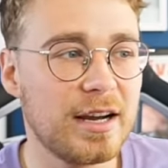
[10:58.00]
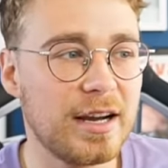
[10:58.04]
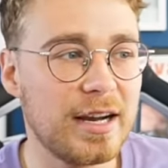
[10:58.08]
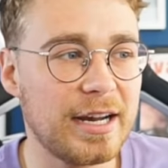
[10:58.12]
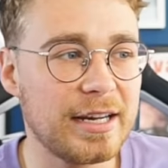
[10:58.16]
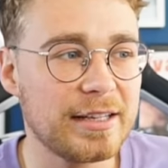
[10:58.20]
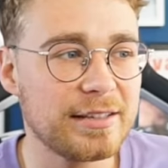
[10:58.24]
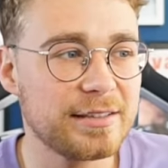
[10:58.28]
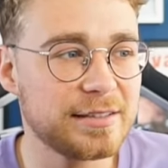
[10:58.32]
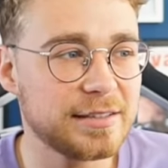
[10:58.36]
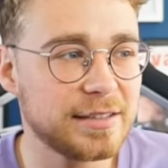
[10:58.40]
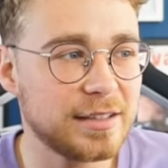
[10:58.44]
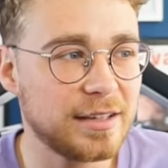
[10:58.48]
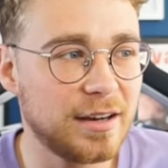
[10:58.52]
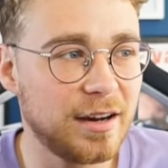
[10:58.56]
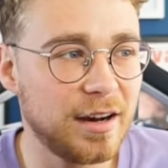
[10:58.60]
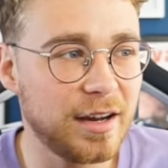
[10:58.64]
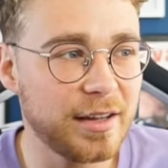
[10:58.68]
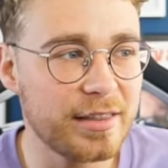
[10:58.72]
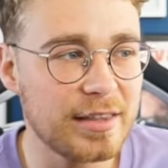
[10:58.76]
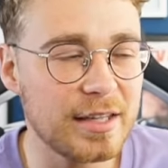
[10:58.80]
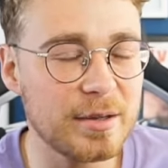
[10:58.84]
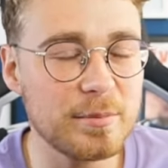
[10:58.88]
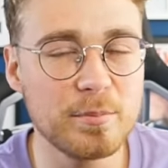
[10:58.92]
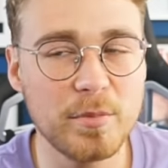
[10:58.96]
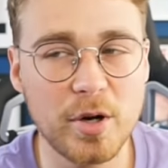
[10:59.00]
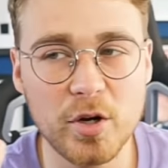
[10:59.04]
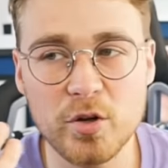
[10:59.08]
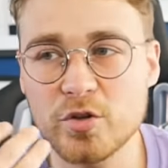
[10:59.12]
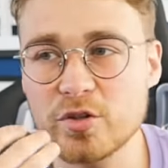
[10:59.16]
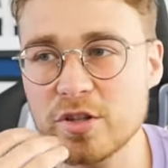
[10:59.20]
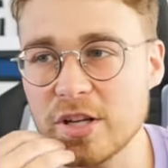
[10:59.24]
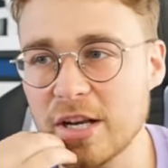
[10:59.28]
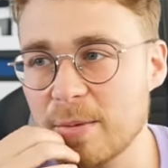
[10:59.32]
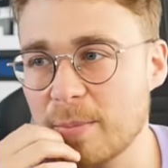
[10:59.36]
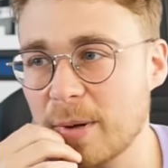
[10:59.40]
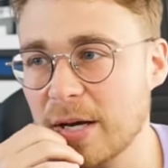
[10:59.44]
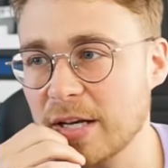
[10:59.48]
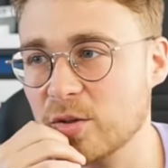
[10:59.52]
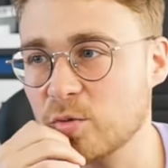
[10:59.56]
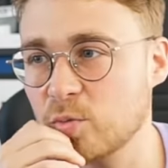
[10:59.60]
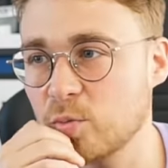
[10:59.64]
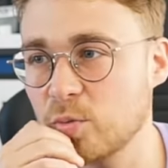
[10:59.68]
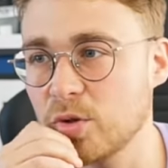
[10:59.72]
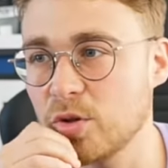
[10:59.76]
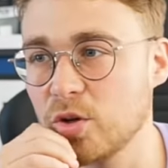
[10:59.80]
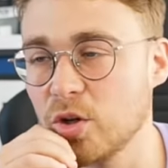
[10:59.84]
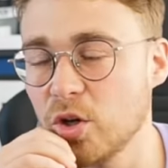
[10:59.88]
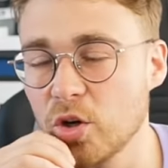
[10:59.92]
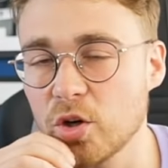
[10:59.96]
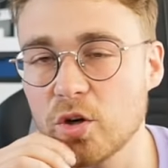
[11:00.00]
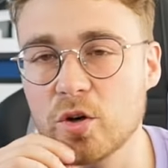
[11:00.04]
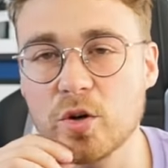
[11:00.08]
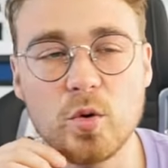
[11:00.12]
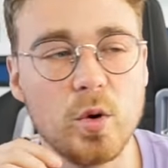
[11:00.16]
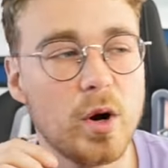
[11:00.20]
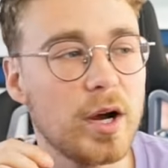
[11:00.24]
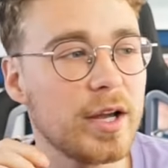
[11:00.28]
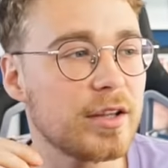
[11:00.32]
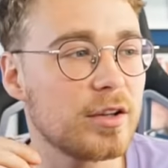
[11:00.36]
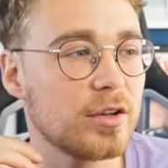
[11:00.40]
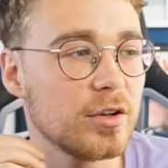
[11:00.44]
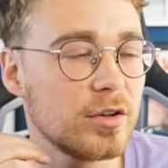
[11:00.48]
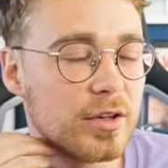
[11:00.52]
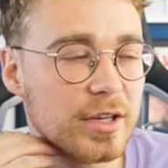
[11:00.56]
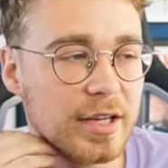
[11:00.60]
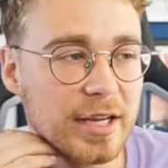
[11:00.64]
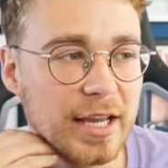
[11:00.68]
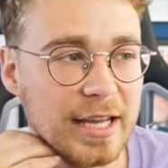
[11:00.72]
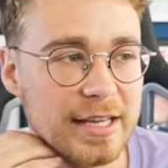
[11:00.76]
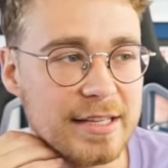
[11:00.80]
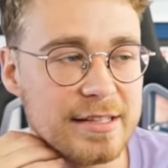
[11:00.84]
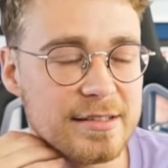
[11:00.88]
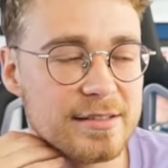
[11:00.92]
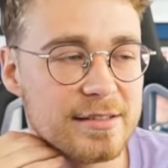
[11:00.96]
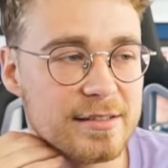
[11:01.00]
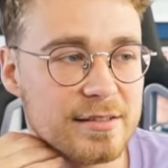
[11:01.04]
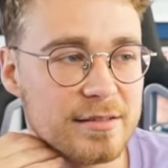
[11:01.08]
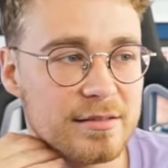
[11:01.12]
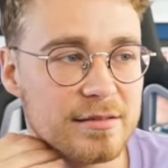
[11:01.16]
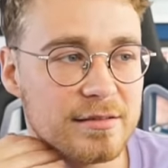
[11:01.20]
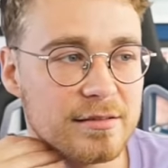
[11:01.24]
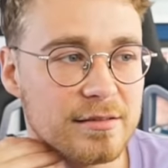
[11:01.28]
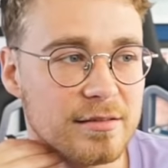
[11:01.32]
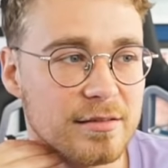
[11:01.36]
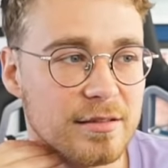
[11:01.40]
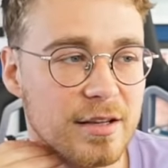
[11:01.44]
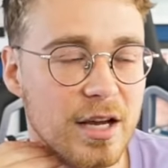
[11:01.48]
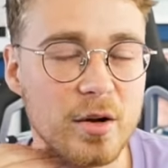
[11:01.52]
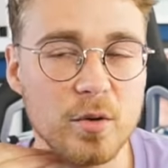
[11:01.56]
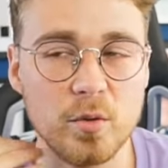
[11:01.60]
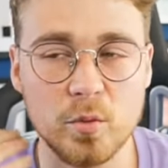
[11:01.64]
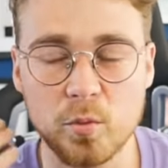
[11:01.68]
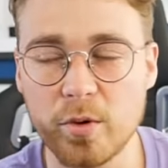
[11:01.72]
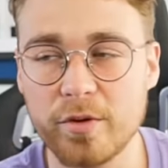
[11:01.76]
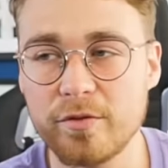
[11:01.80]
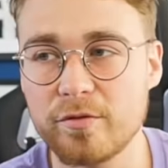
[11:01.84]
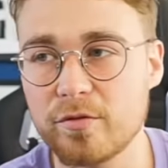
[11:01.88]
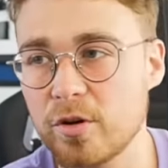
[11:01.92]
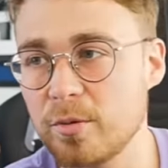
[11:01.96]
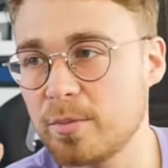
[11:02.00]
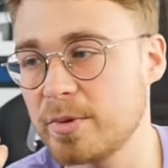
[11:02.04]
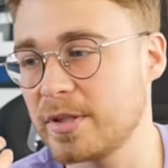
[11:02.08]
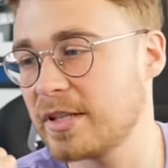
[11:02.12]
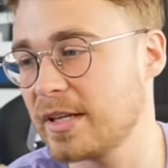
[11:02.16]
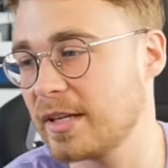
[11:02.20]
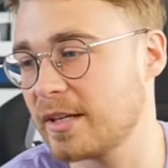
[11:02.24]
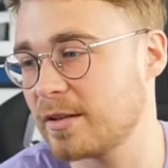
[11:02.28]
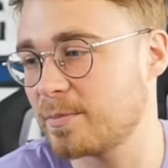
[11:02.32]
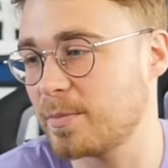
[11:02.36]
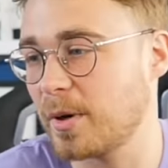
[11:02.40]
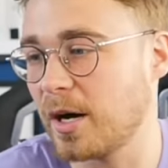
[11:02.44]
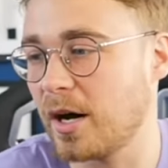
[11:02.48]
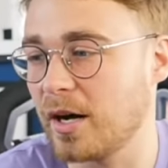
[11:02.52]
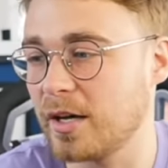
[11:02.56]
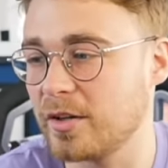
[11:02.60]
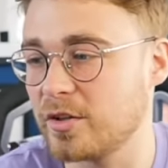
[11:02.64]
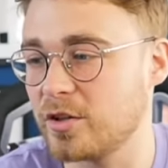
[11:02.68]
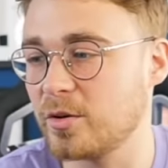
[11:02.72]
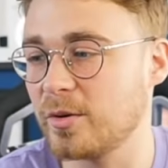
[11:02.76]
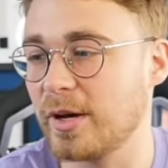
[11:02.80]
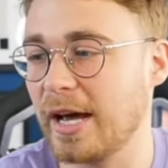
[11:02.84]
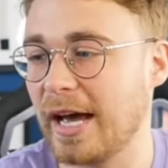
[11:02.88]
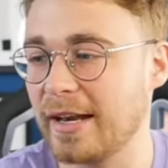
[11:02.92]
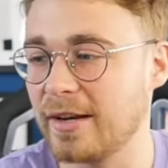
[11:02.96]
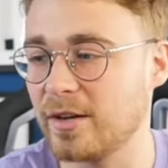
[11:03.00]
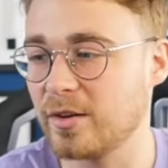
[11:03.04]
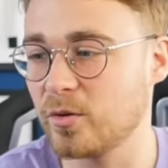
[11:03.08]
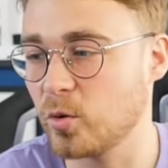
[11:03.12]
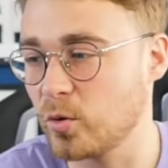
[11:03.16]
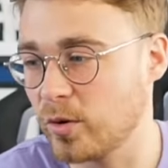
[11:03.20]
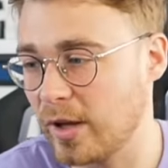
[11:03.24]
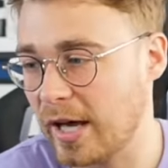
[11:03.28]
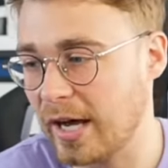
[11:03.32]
And I think most centre-backs would look quite good against with Ruben Dias behind you and all